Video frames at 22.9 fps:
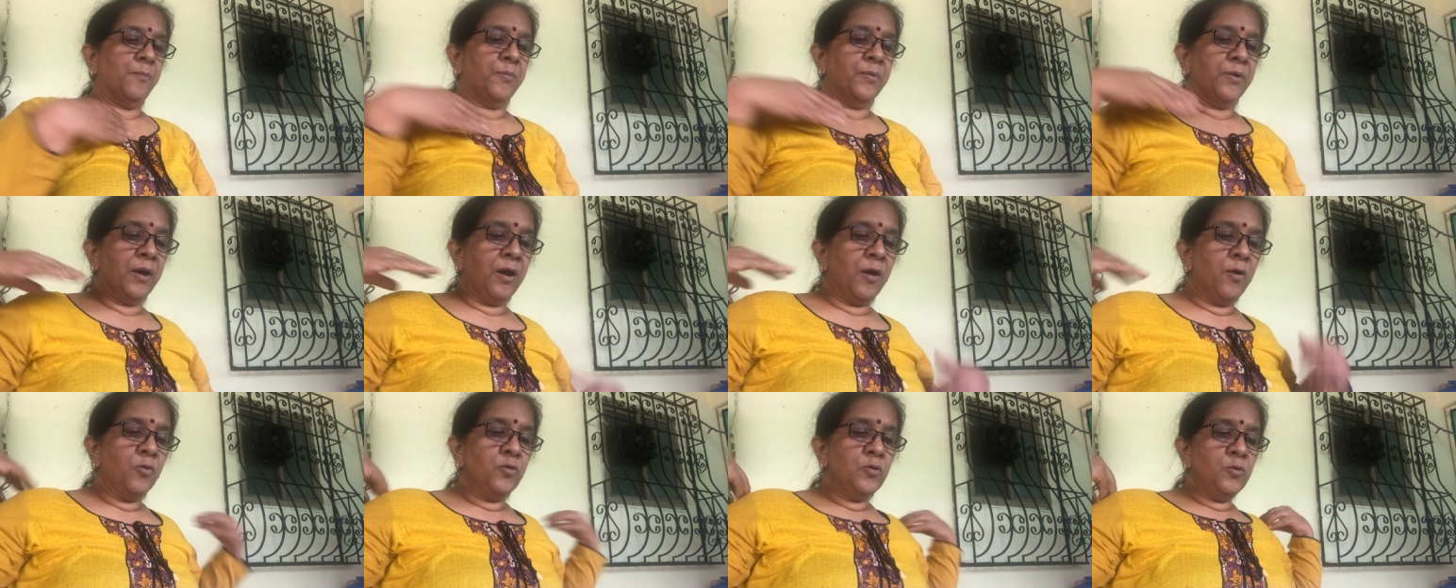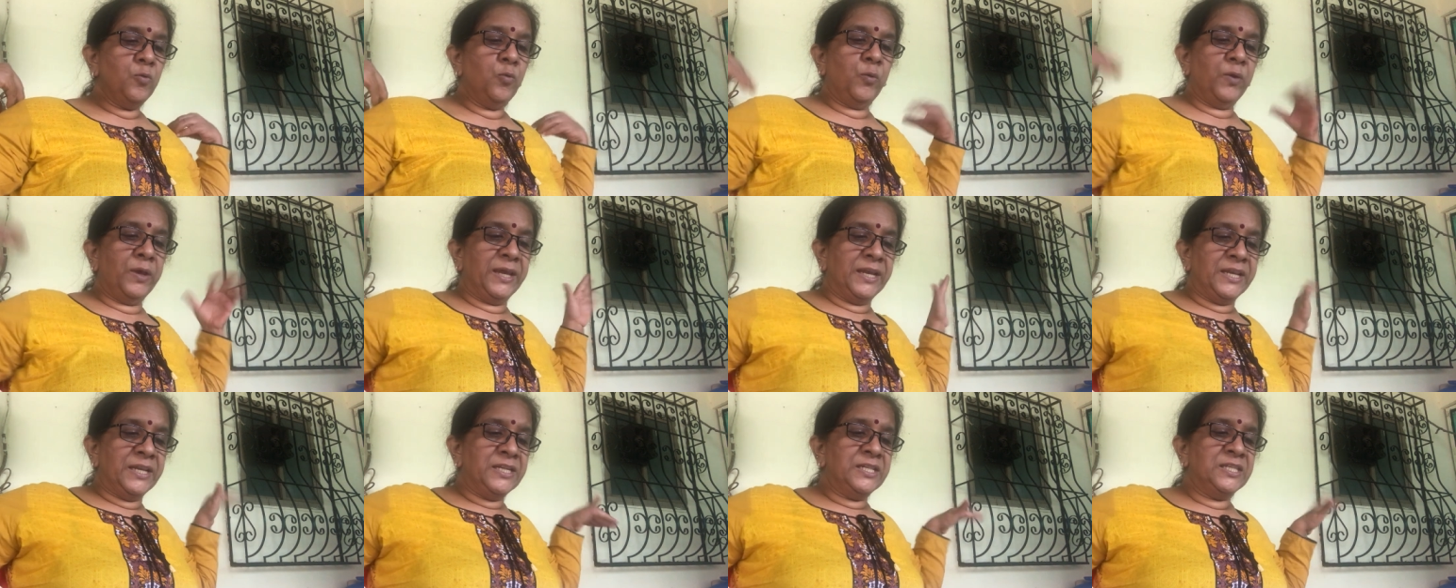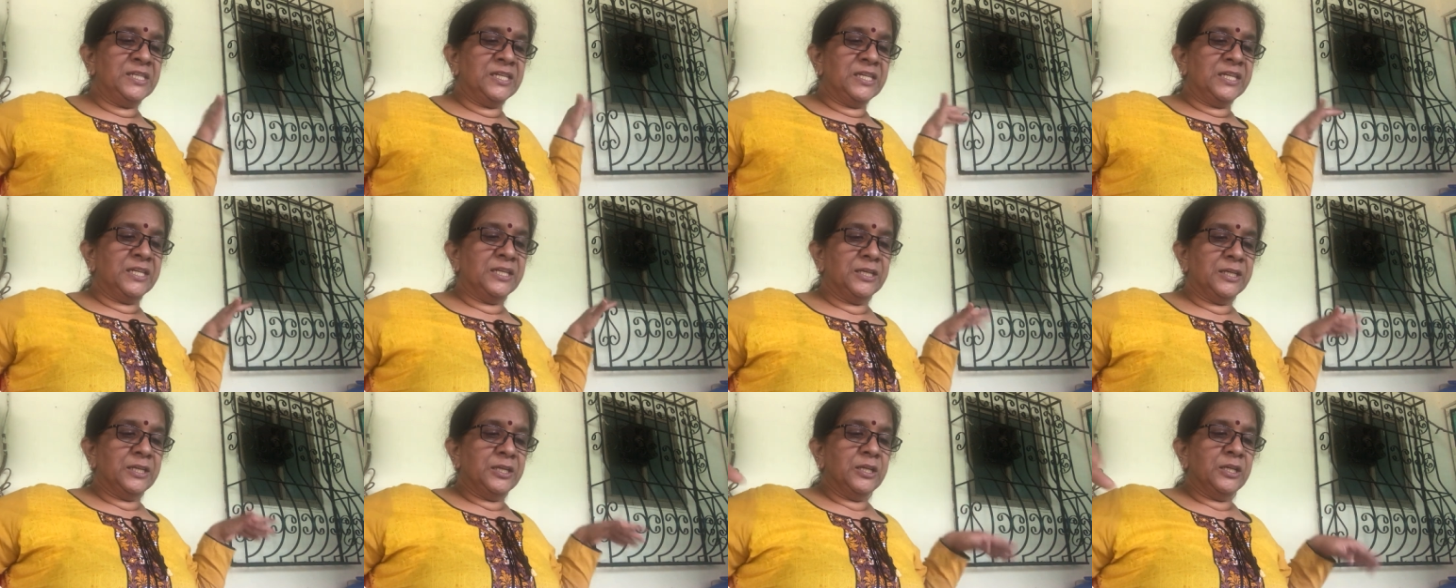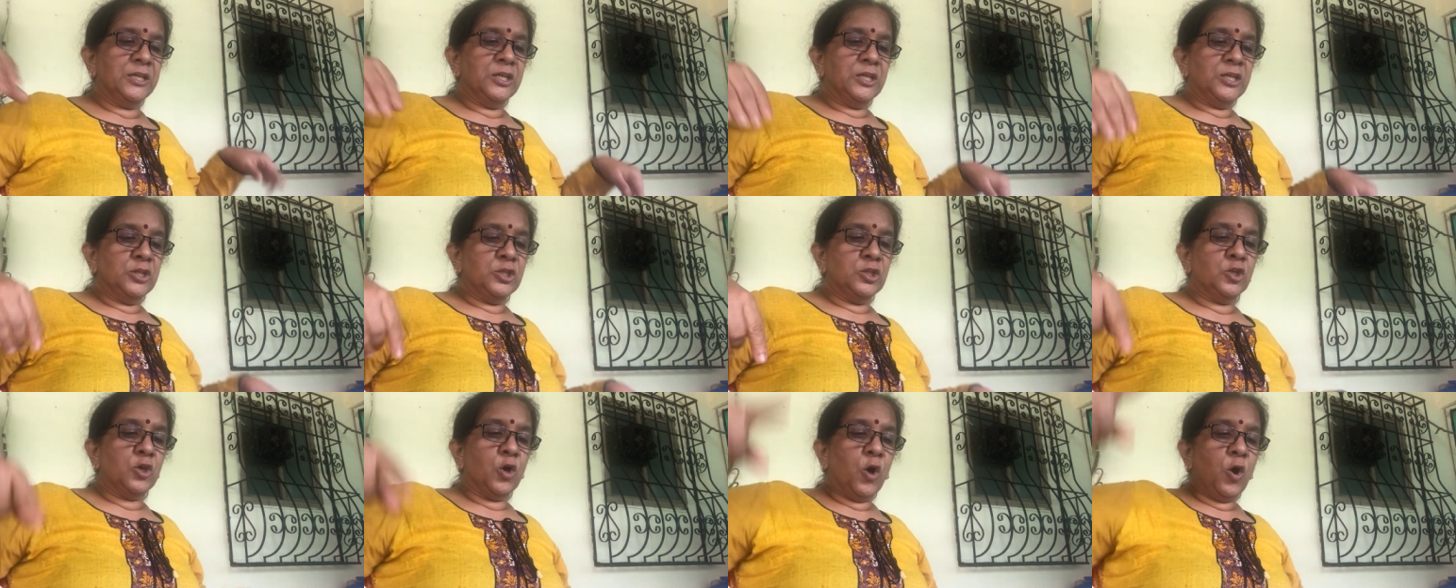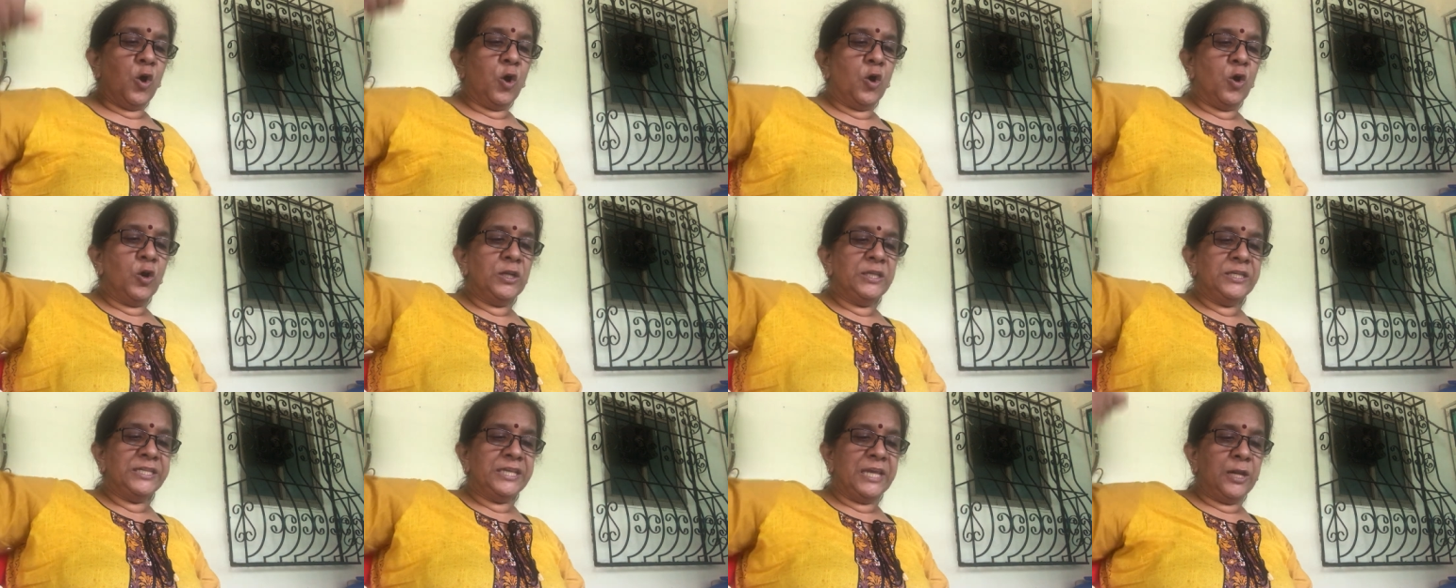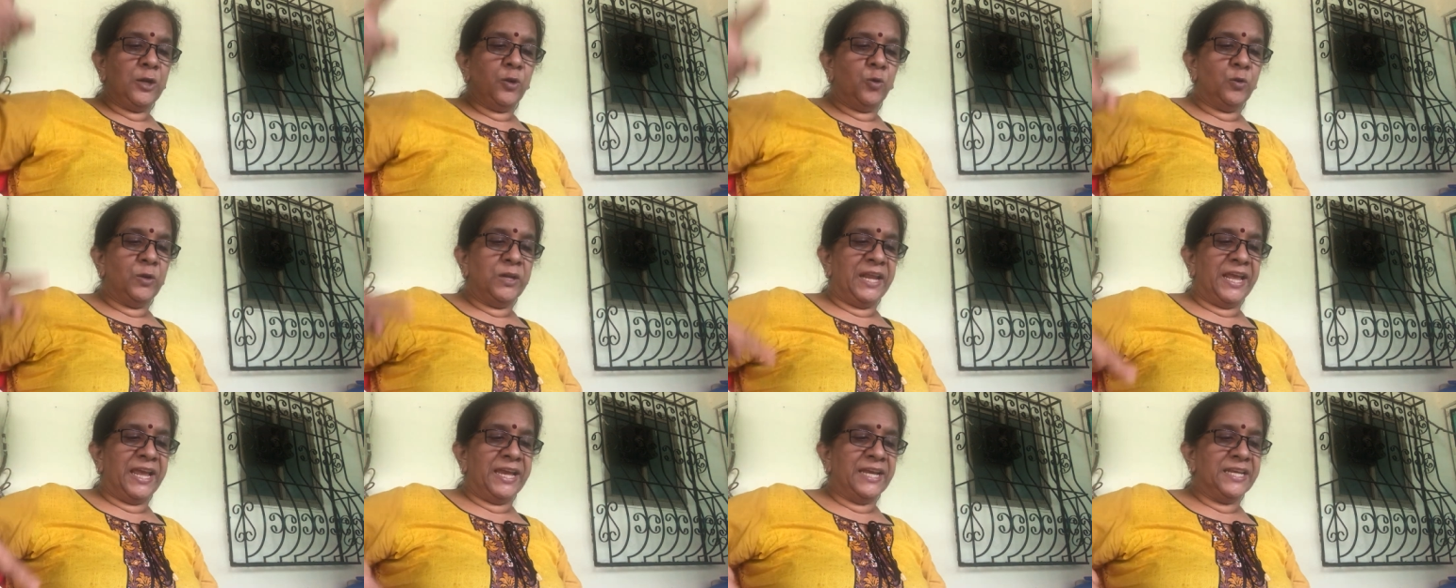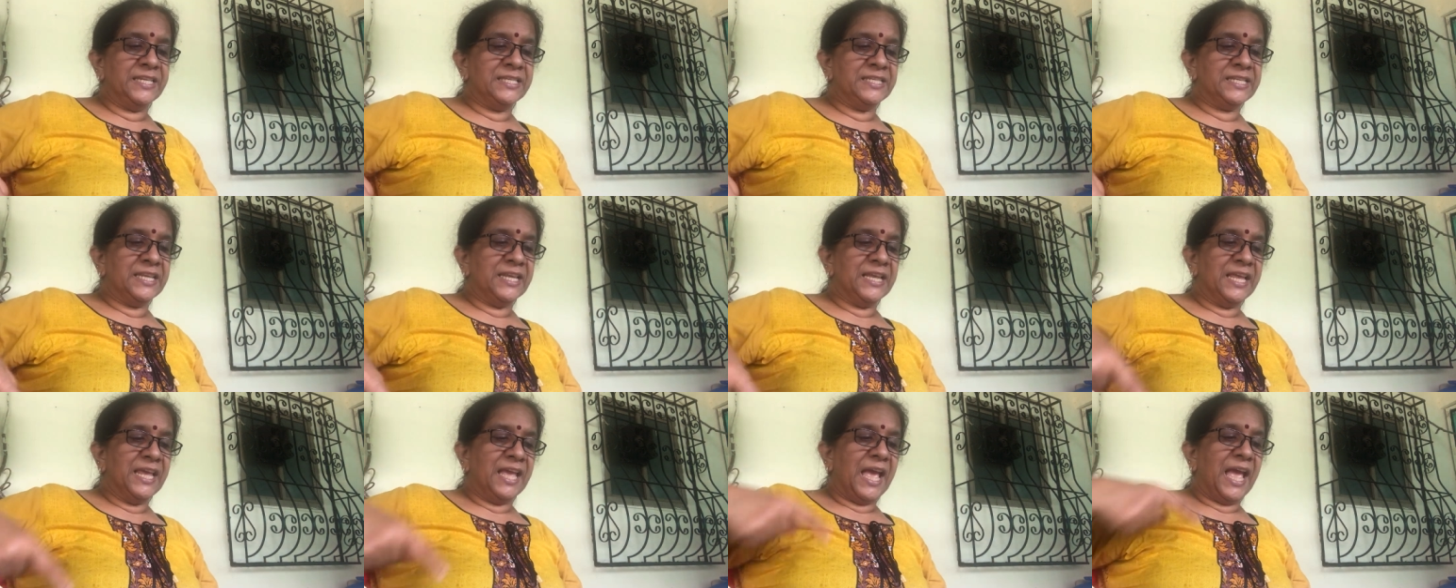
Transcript: brown wings, tall yellow legs,